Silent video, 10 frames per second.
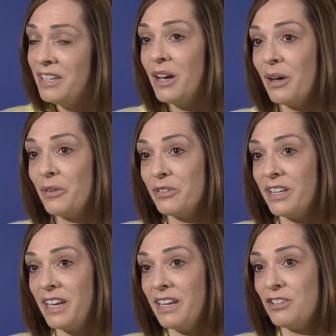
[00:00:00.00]
Other
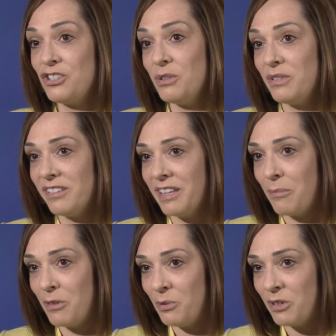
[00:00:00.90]
days she would
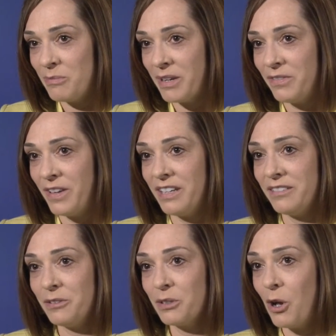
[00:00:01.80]
slam the door in my
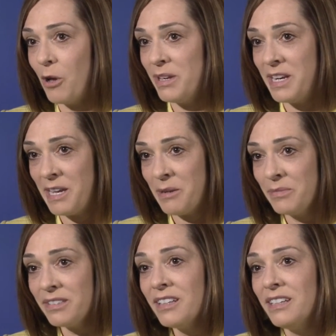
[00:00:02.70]
face or call me
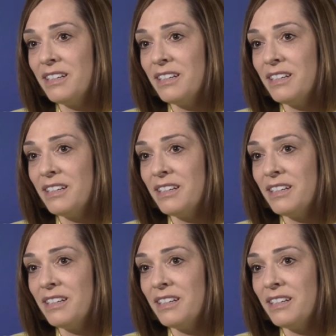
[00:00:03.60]
names.